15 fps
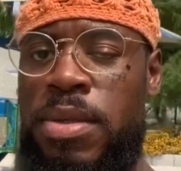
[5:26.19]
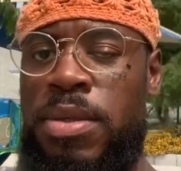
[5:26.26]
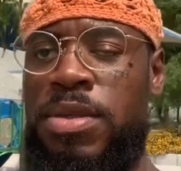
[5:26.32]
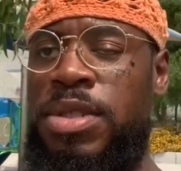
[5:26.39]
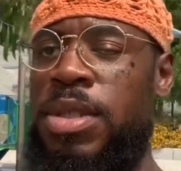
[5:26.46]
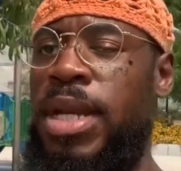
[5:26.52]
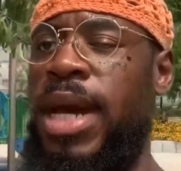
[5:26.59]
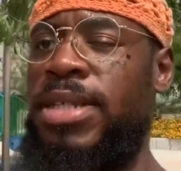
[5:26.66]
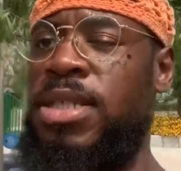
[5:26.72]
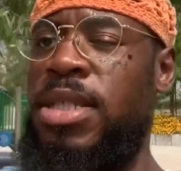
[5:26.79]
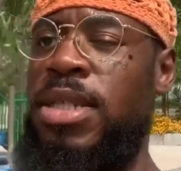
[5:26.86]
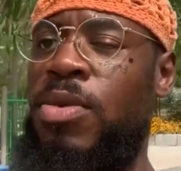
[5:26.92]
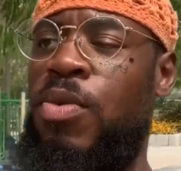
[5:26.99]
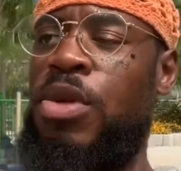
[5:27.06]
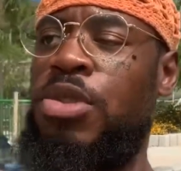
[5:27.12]
She
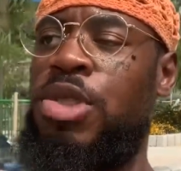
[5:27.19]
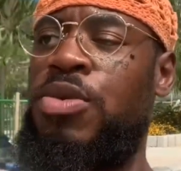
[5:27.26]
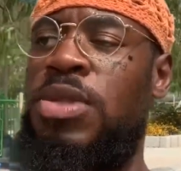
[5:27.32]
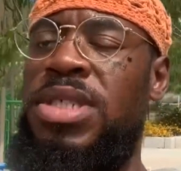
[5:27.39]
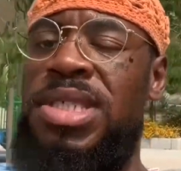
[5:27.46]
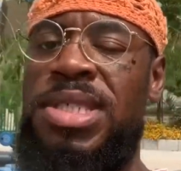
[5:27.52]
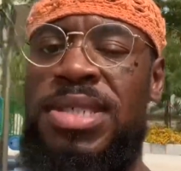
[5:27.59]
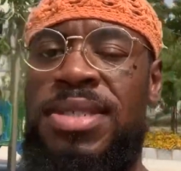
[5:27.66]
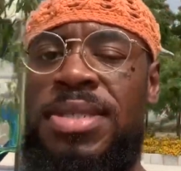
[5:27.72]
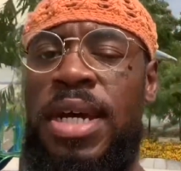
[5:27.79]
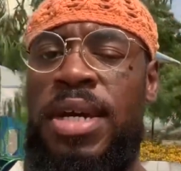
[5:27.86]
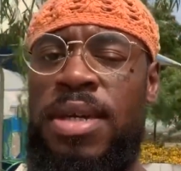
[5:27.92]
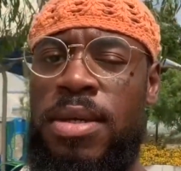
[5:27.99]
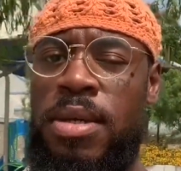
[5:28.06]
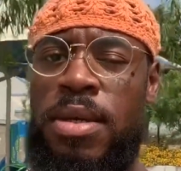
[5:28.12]
naturally wants you to just
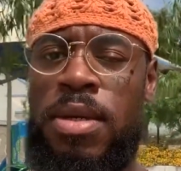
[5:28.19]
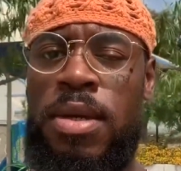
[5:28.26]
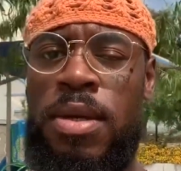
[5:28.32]
take it.